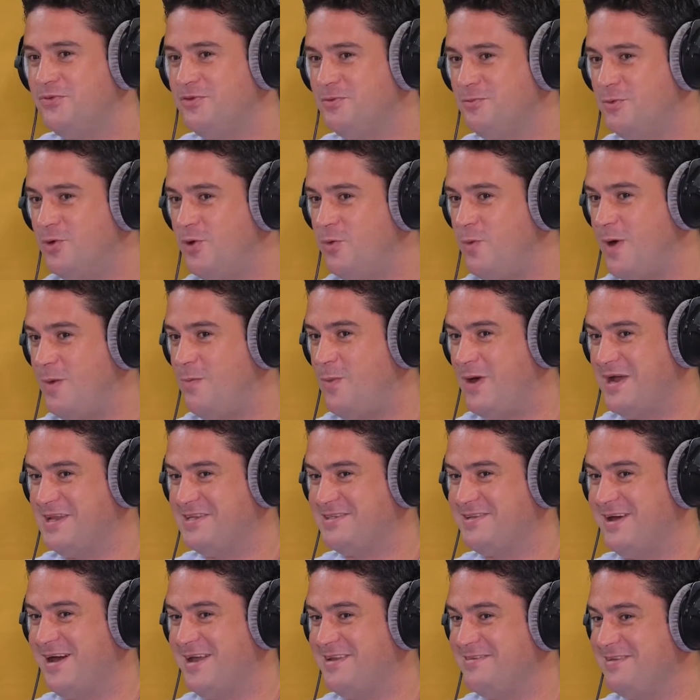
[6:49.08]
put some more one-way
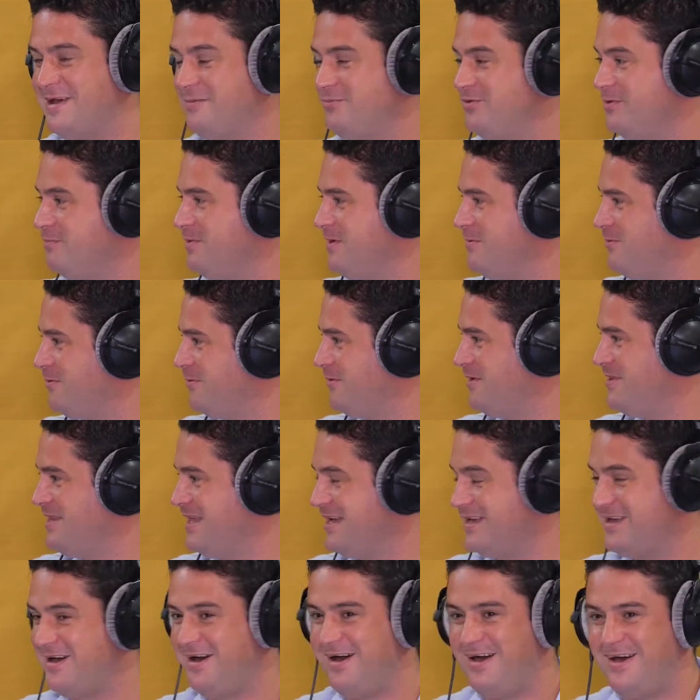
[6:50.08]
signs up so people are in
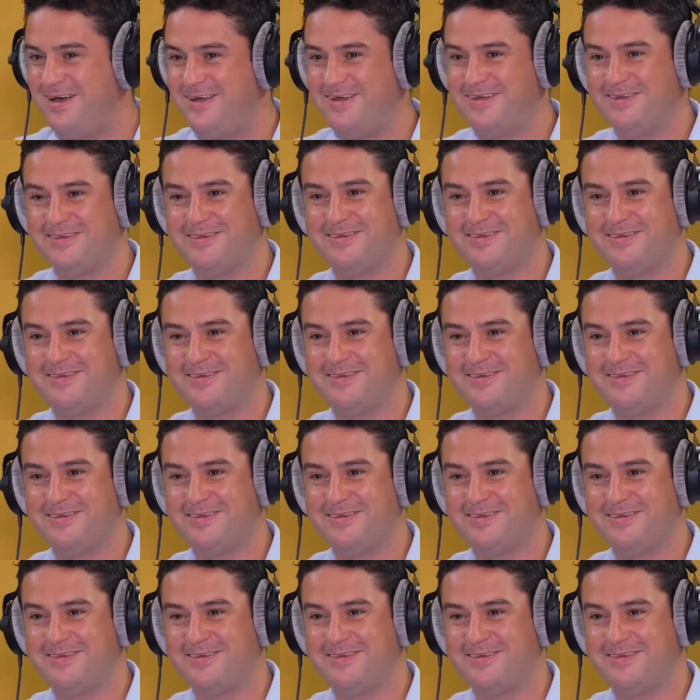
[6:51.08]
their car?